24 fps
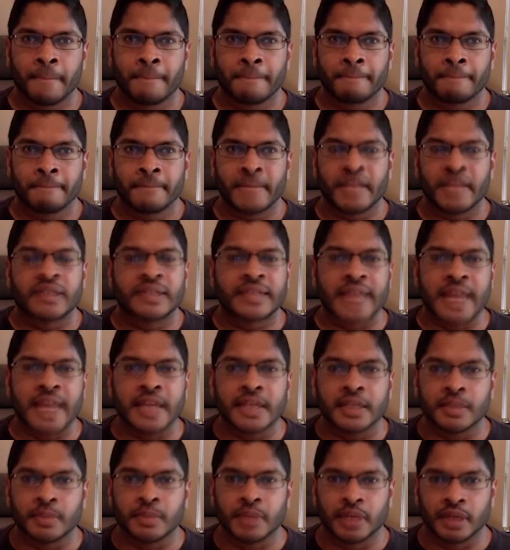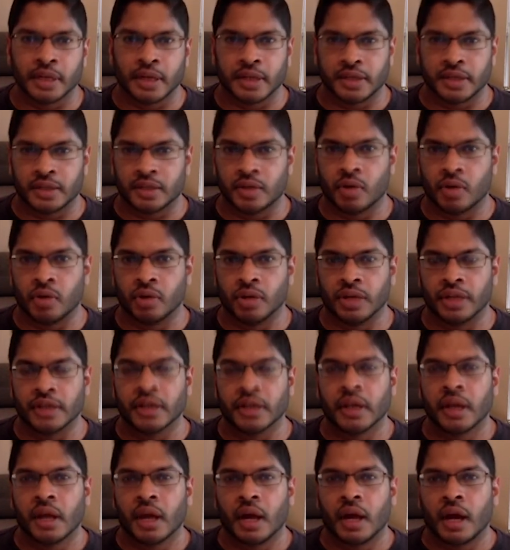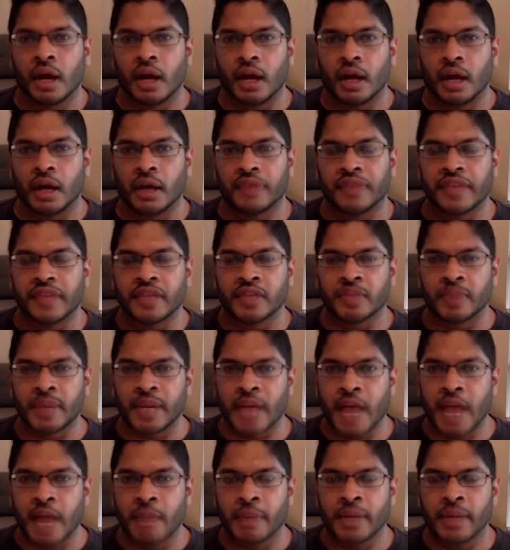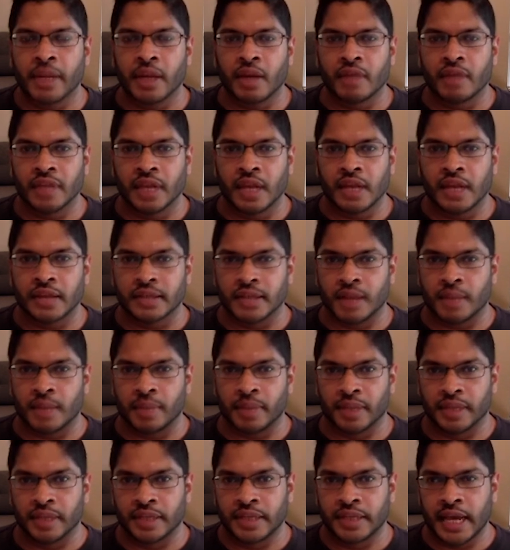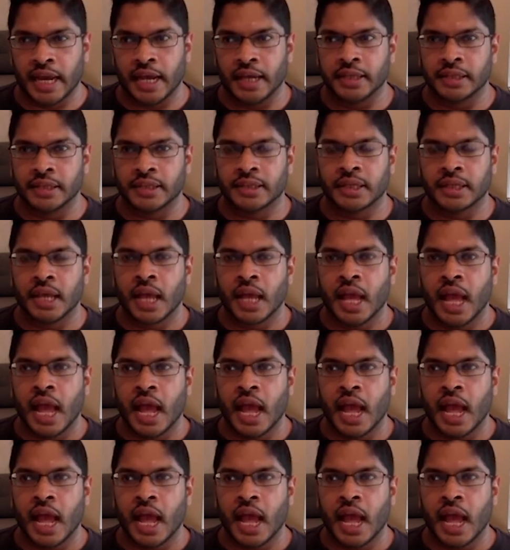sentiment, let's call it, that's been happening over the last couple of days.